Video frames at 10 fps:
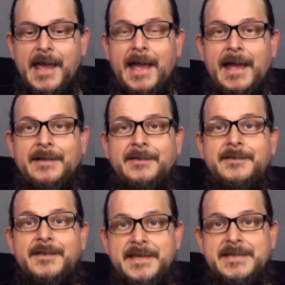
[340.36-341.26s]

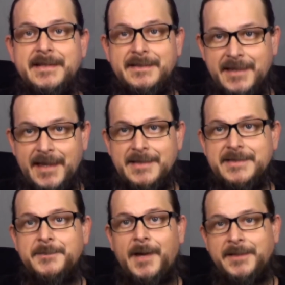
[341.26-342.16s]
And he said,
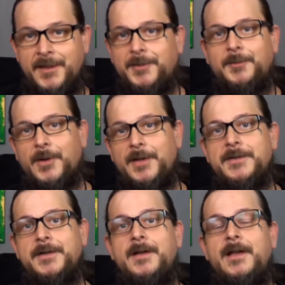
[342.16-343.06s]
yes, my younger
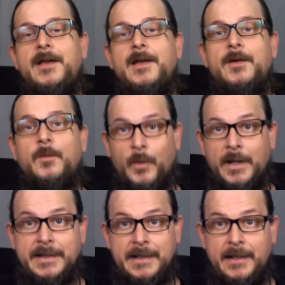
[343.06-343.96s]
brother
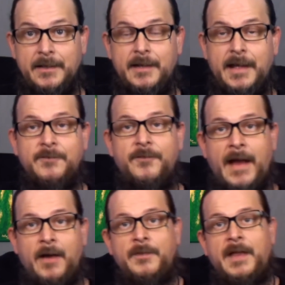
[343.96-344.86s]
went in and
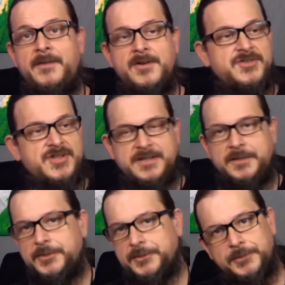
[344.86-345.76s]
found that there's just a
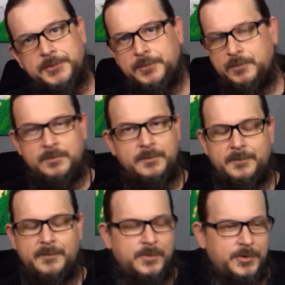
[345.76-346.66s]
little
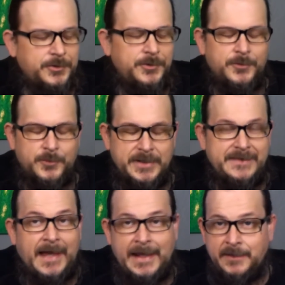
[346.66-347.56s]
really
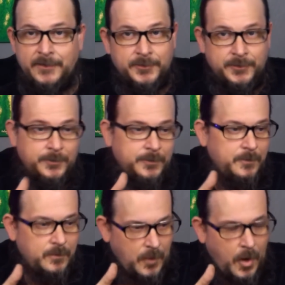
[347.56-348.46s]
tight little
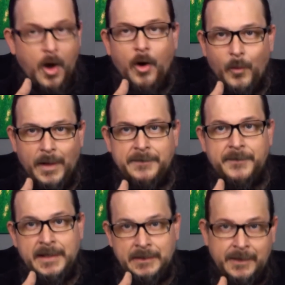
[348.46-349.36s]
hallway
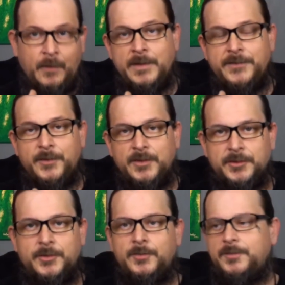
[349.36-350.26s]
thing that went to a
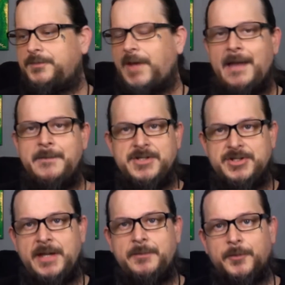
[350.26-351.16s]
little
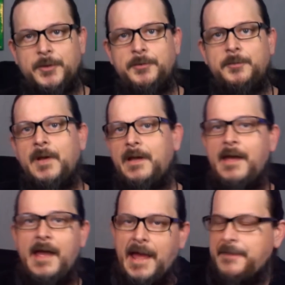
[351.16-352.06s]
diamond-shaped room.
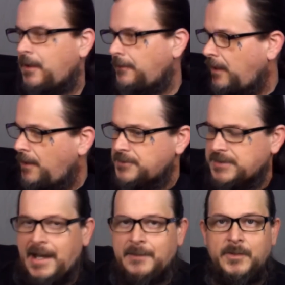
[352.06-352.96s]
And then on the other
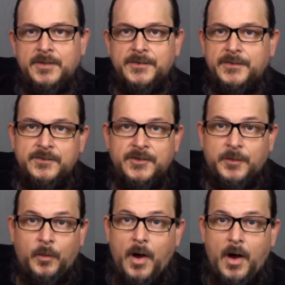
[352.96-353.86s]
side was
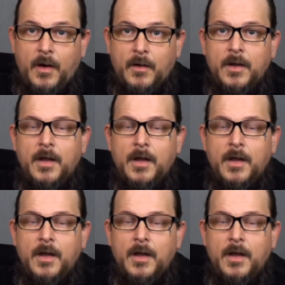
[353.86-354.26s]
just a wall.